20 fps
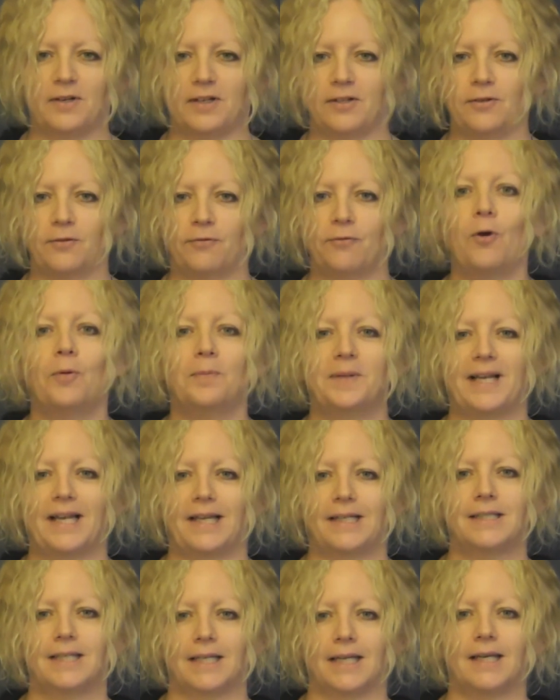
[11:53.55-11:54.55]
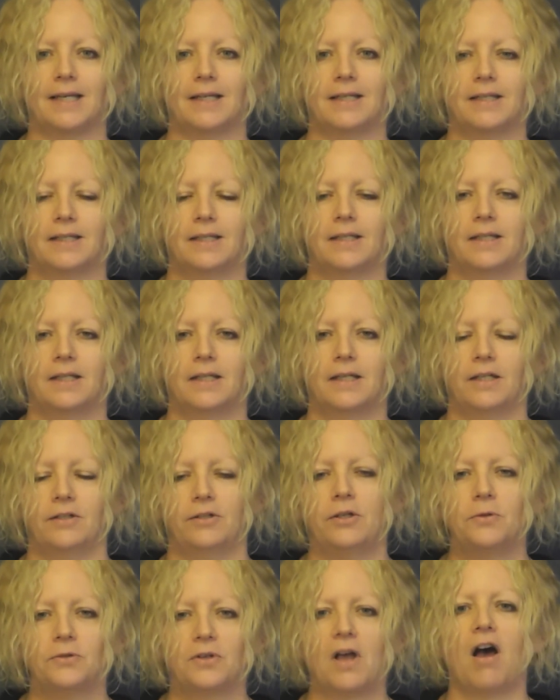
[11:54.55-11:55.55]
you're formulating it.
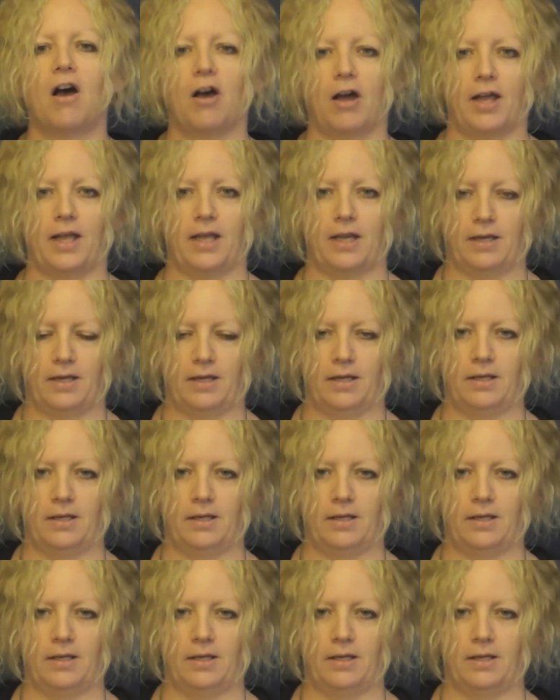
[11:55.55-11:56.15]
Use I.